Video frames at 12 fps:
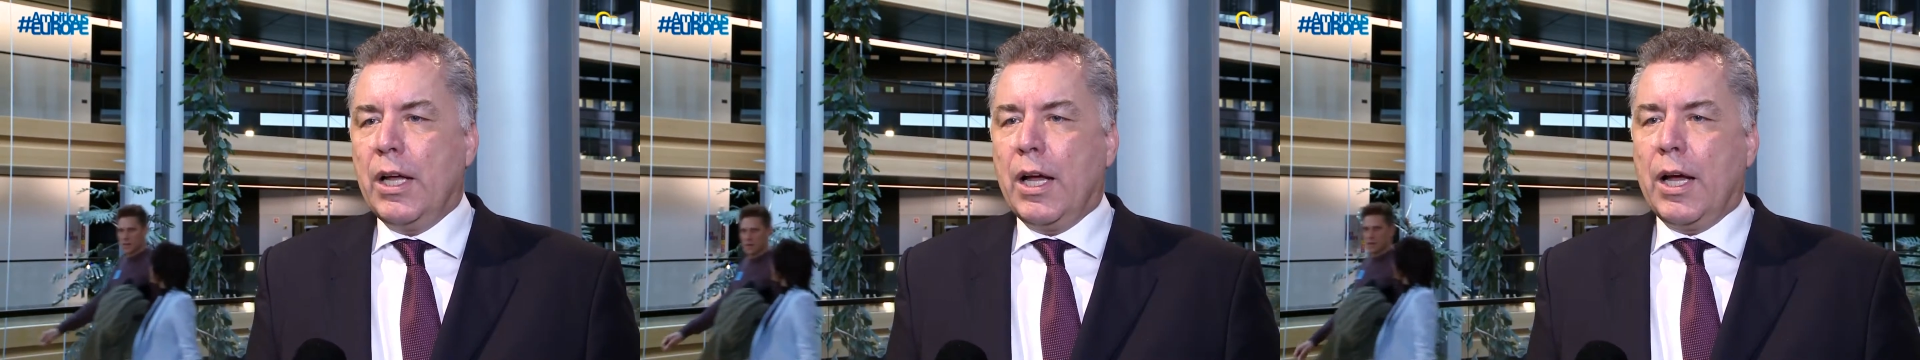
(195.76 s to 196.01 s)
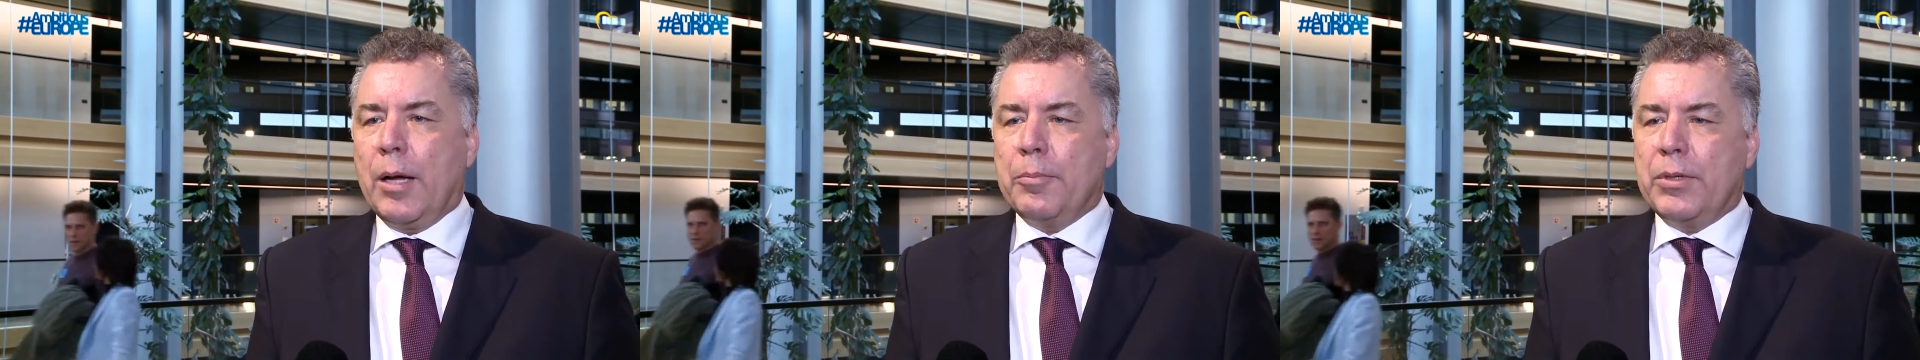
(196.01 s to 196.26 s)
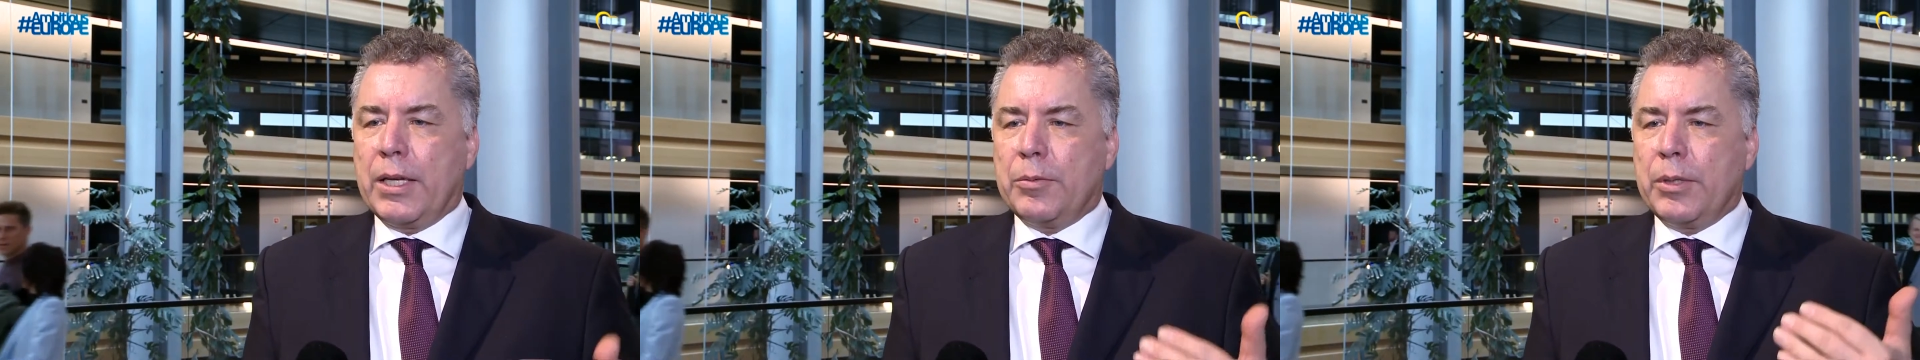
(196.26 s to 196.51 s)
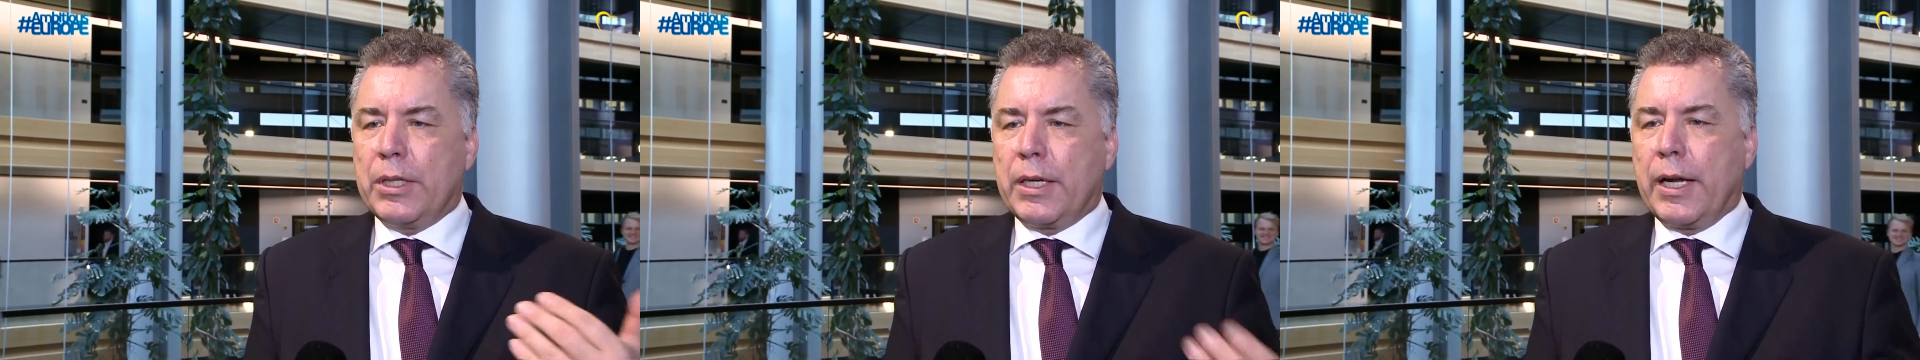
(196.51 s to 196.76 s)
that
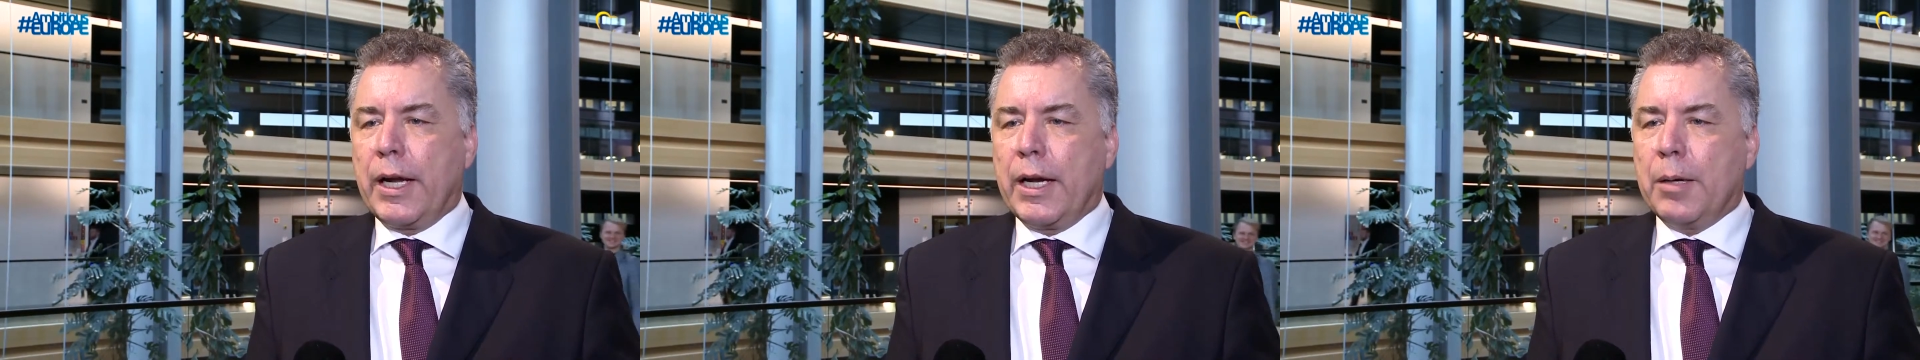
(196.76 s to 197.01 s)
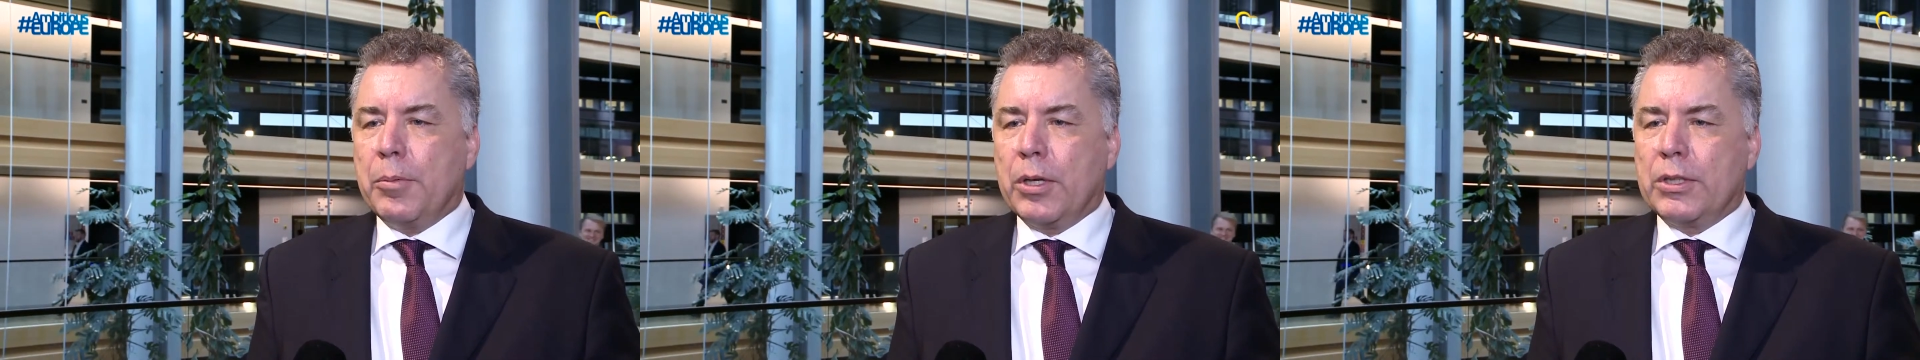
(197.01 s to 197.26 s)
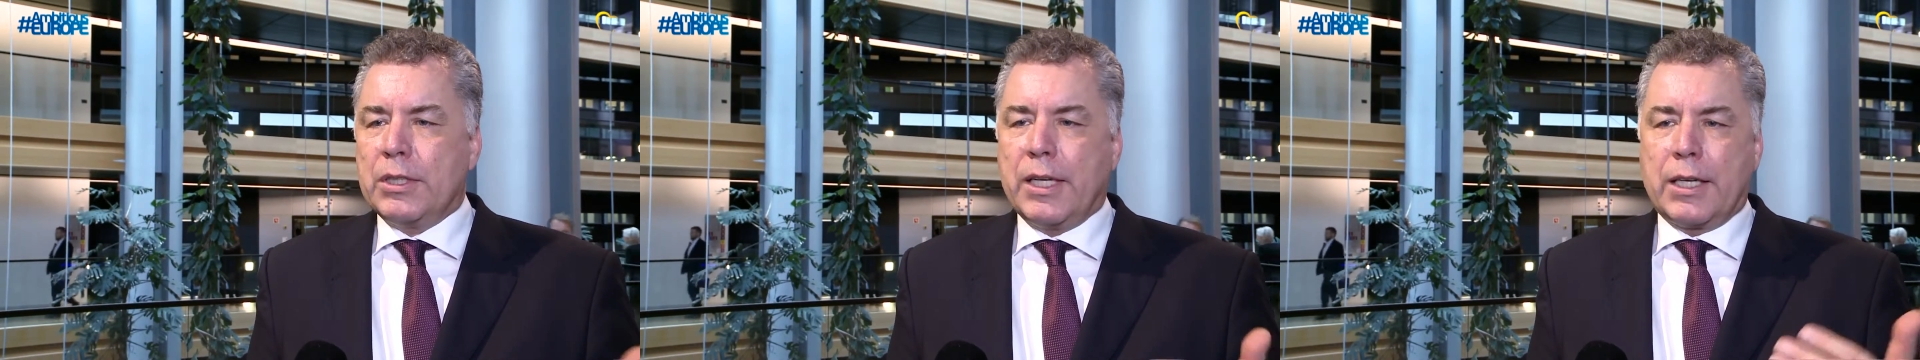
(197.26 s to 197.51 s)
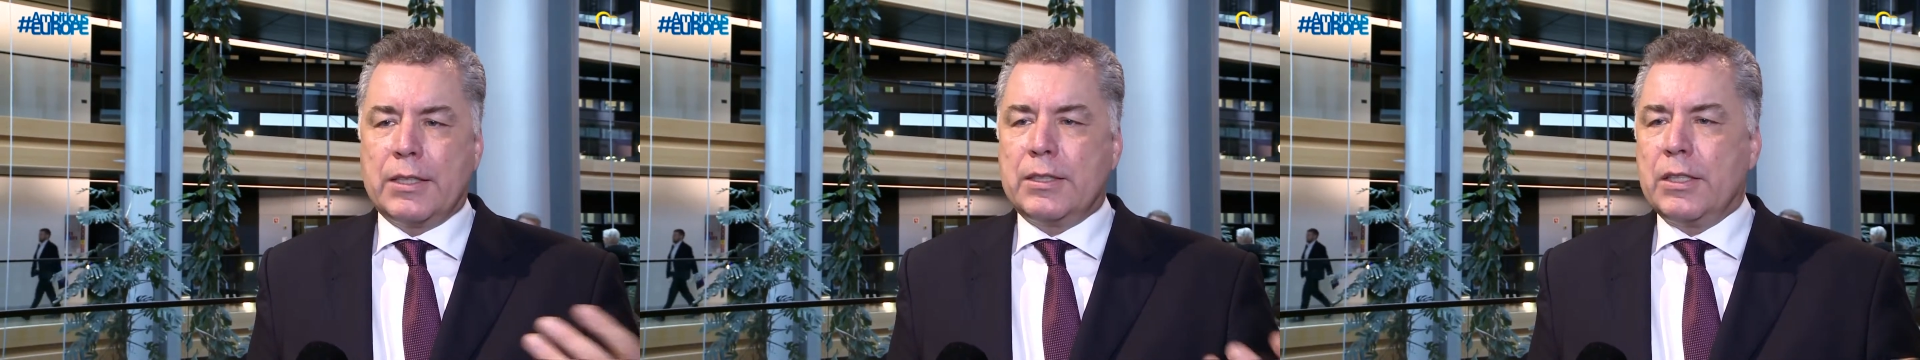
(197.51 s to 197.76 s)
we care about the next